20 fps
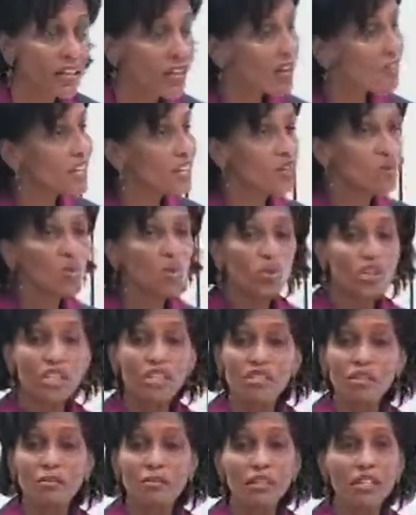There's no
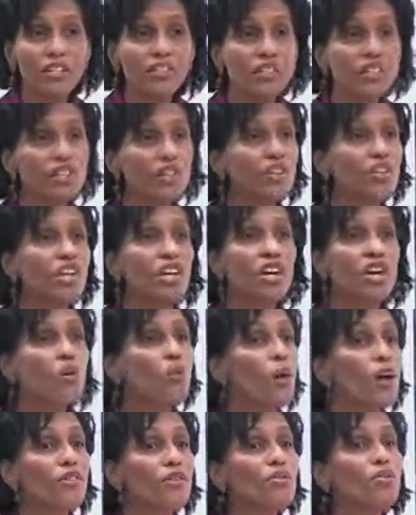determination on
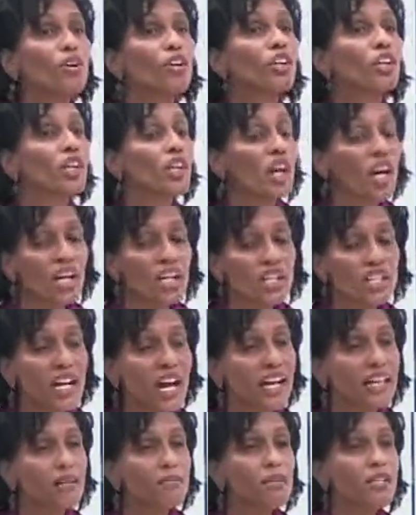whether you are
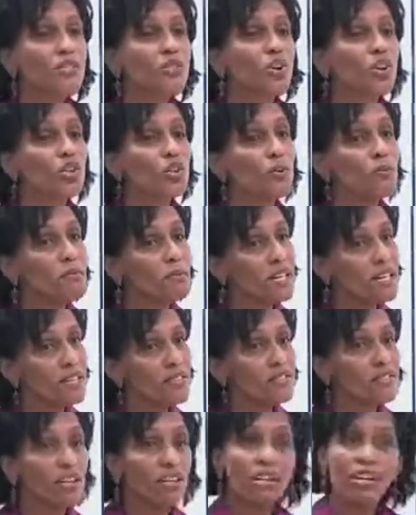entitled based on your
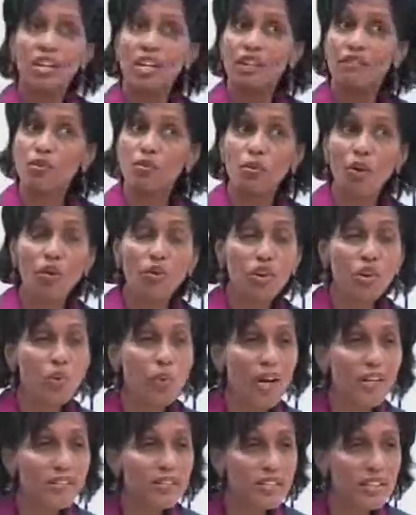means. If you
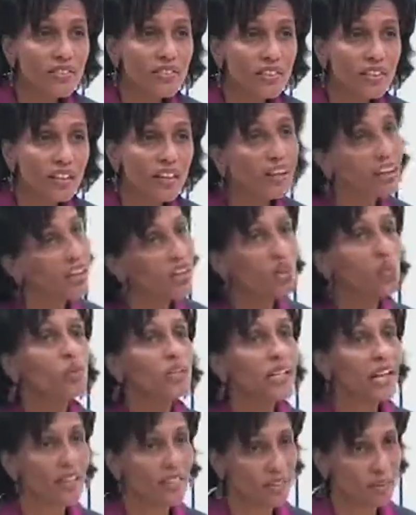request it, you will
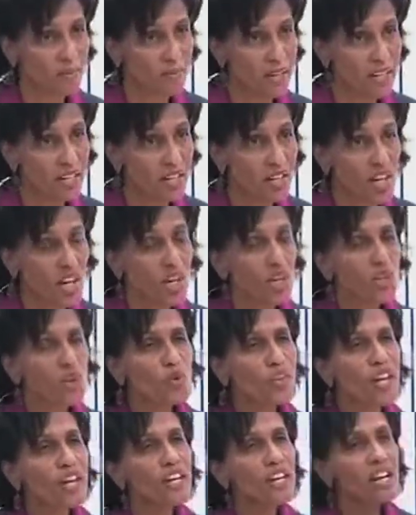get the meal. So
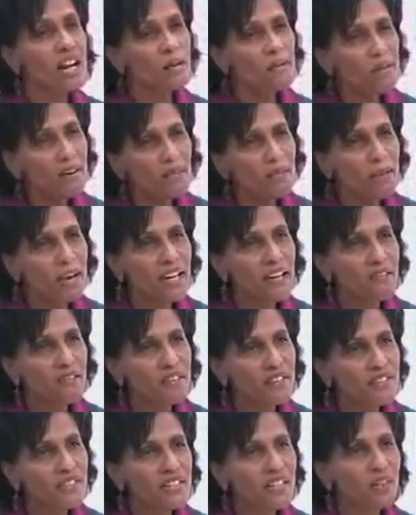there are a number of
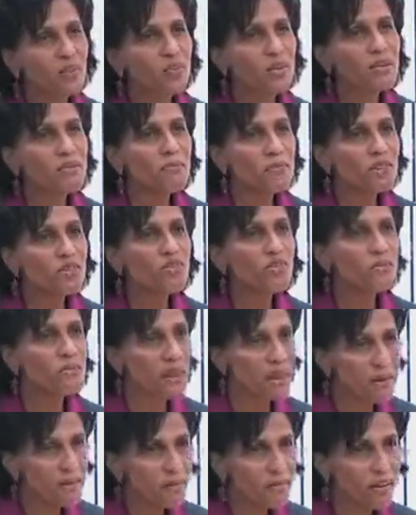benefits that we must
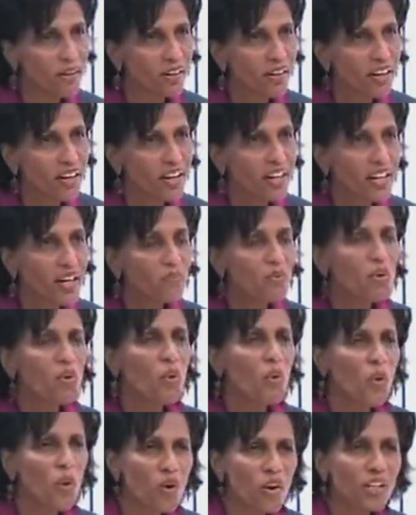remember that we
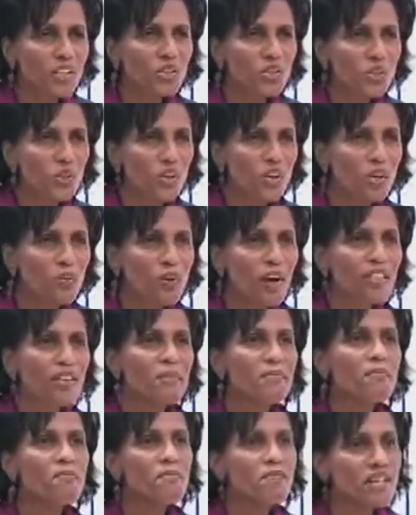all enjoy, whether
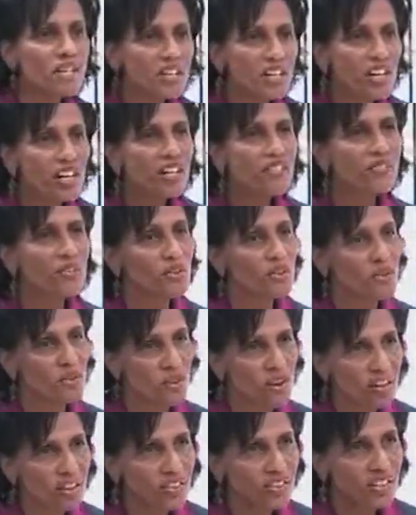middle class or
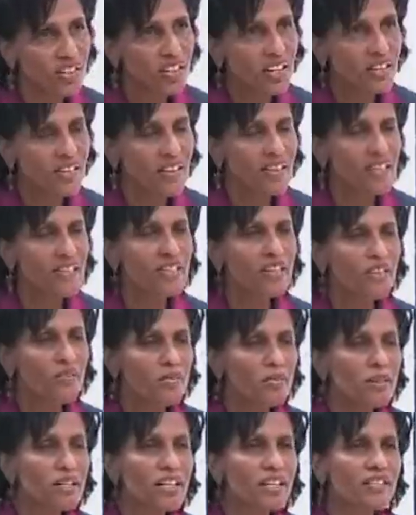not, that this
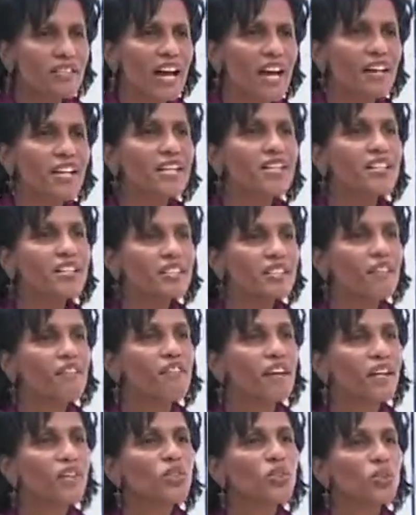government has, and it does
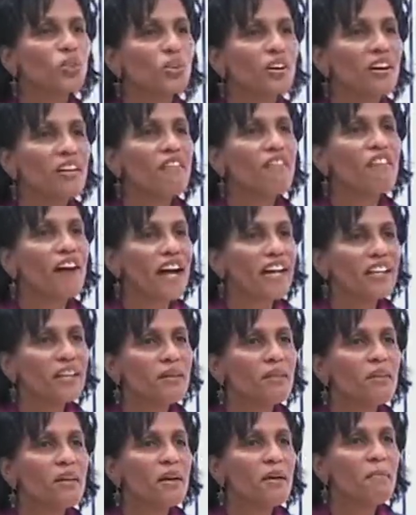affect your
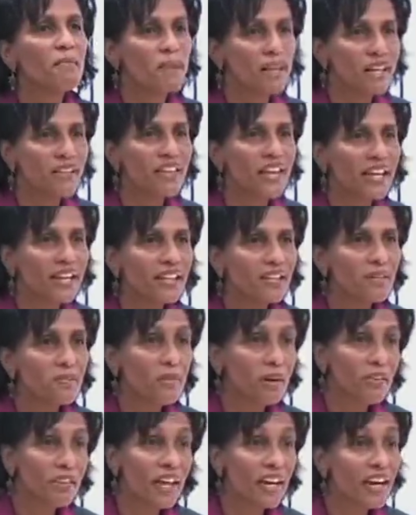final bill at the end of the
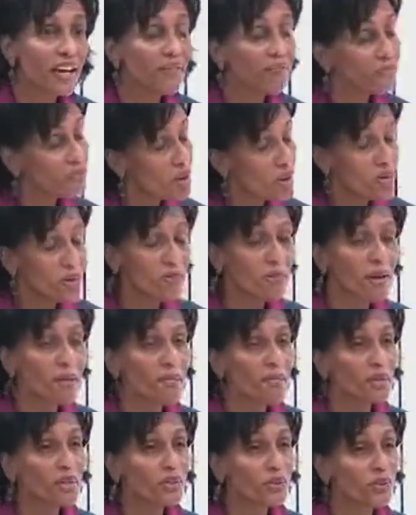month. And I'm now
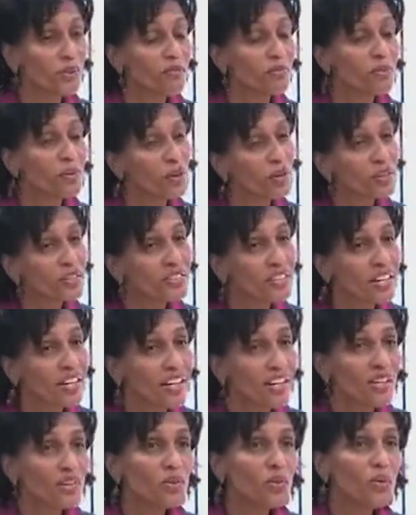remembering to, of course,
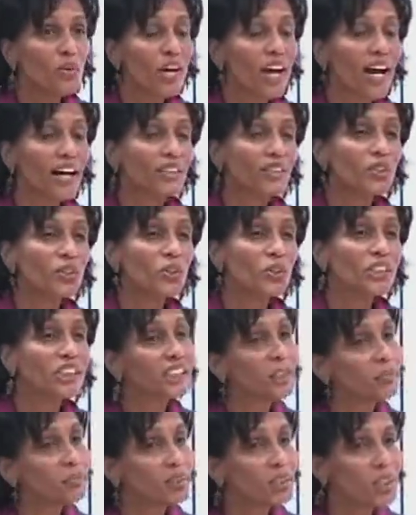you look at your
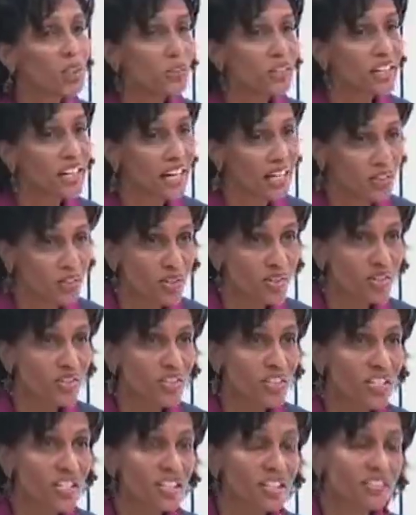subsidy on
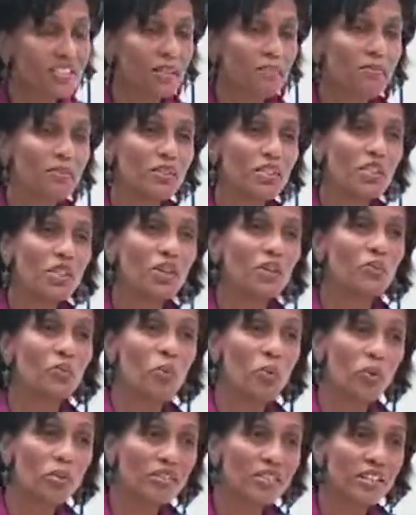electricity and subsidy on
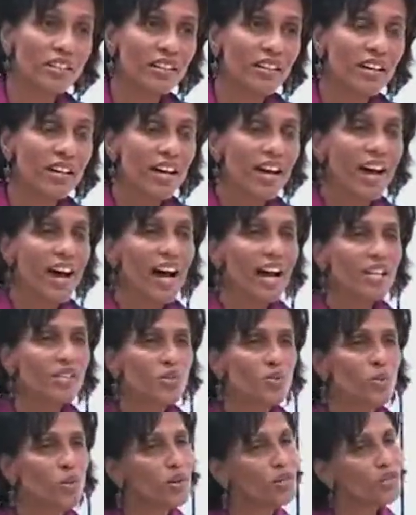water and
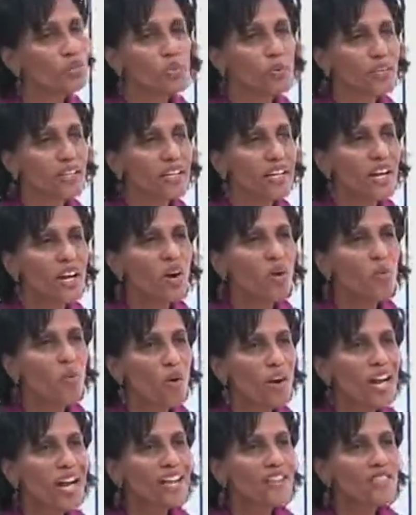so on. So that
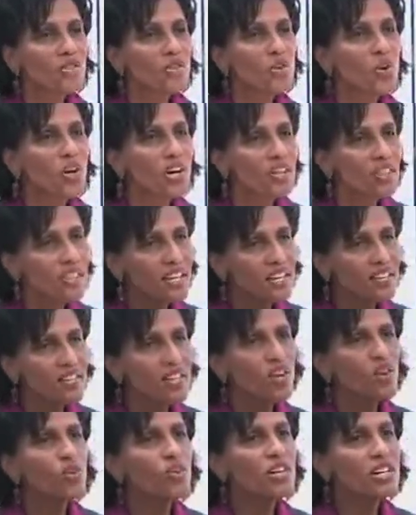one has to look at things in
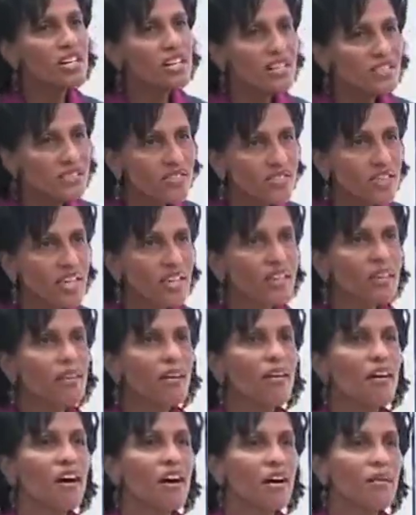a holistic
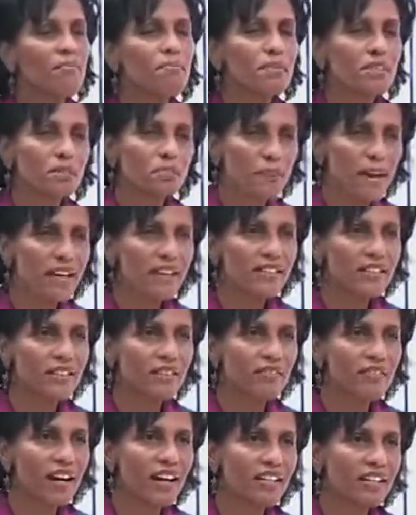
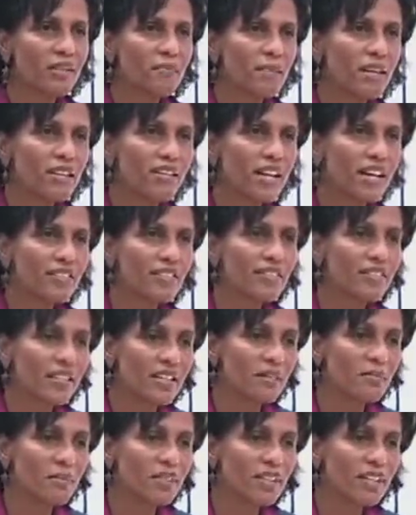perspective and to make that
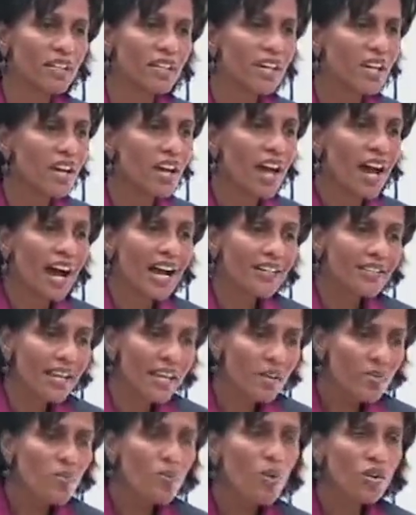statement. And as
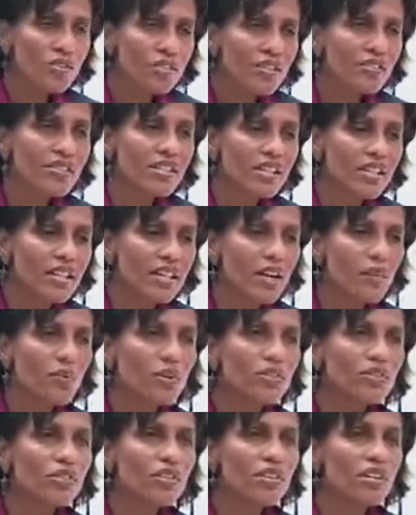I want to say, and I
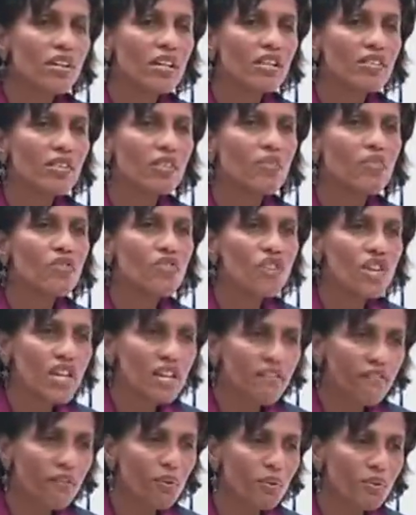want to to
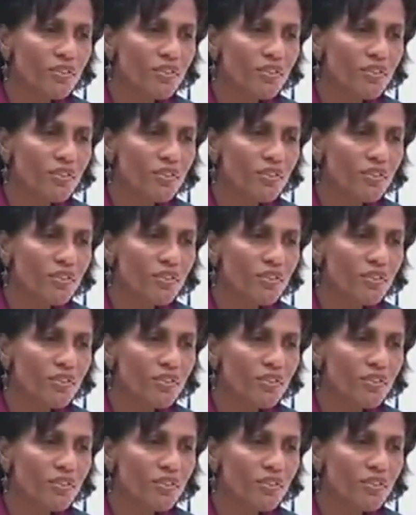reinforce